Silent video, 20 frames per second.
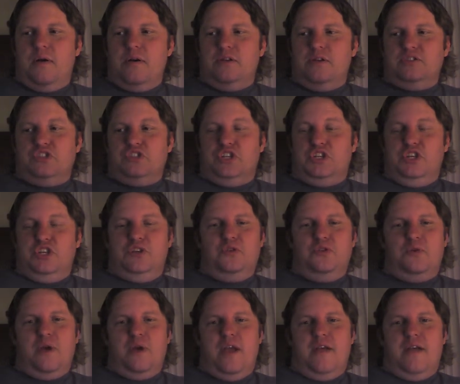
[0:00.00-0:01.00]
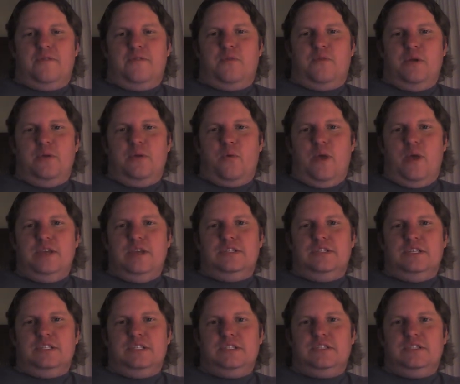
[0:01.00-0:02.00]
she knew every
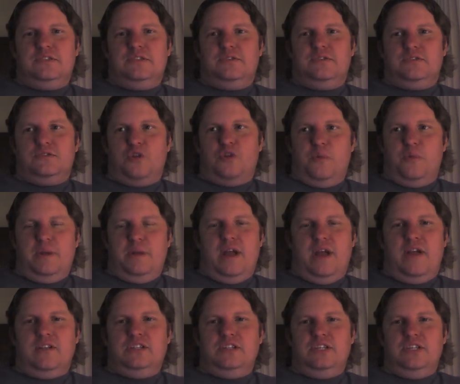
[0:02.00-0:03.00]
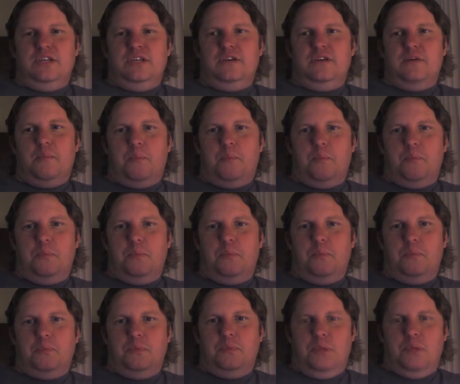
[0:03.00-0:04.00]
racist terminology
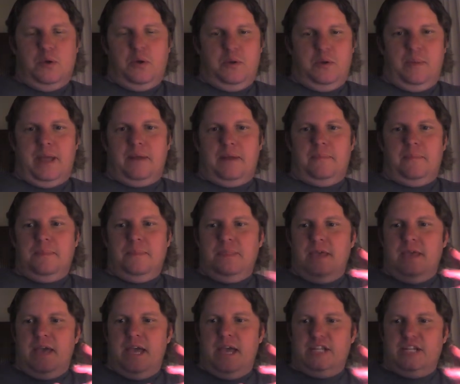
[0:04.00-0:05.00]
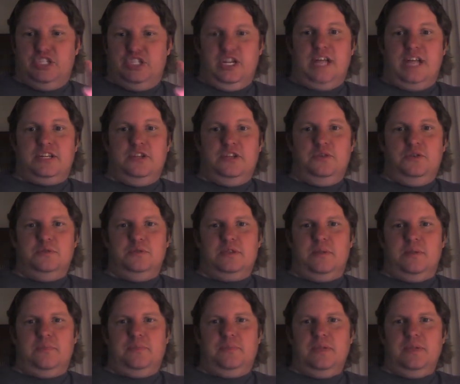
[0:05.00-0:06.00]
known to man, and she liked to use
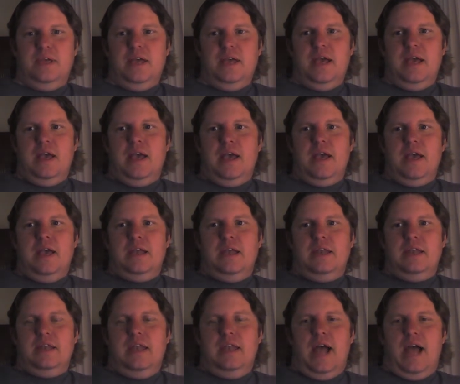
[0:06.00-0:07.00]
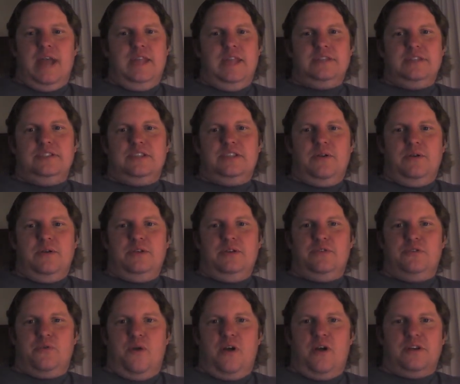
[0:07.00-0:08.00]
them. Not necessarily in
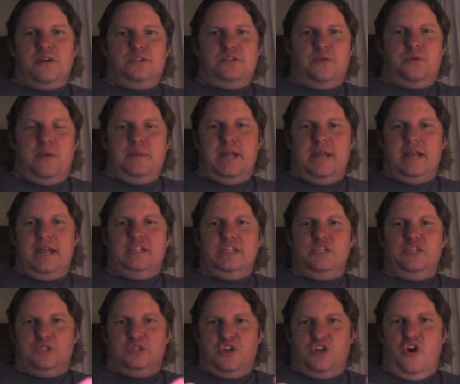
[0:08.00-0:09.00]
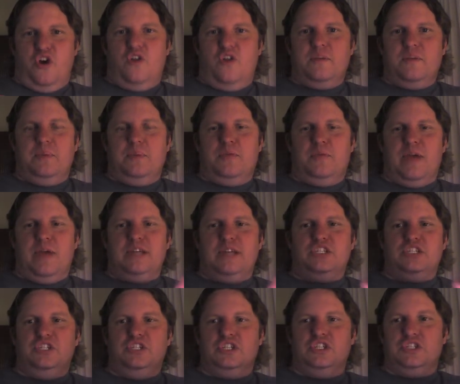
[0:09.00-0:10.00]
derogatory. I mean, not that she was calling people that.
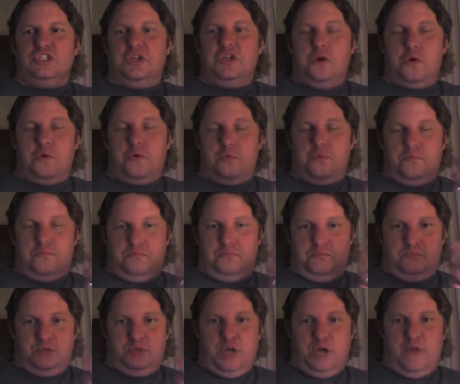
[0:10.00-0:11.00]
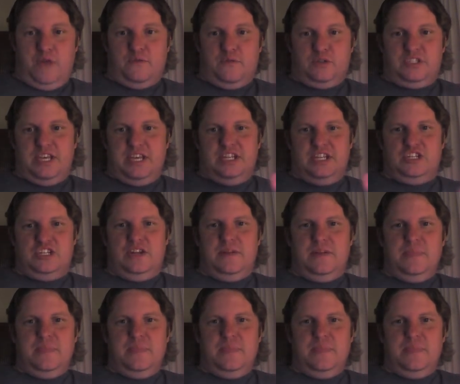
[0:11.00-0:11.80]
She just in her conversation.